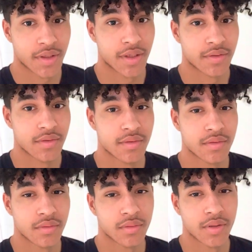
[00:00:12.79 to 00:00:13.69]
and
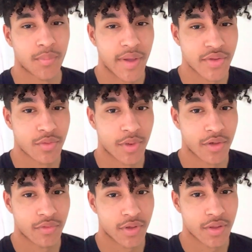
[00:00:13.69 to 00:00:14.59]
the mental
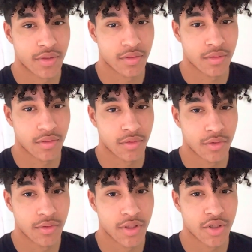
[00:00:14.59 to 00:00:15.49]
benefits,
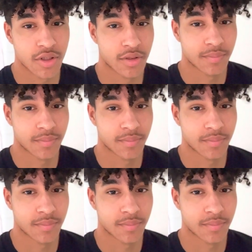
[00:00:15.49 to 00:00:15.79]
do this shit.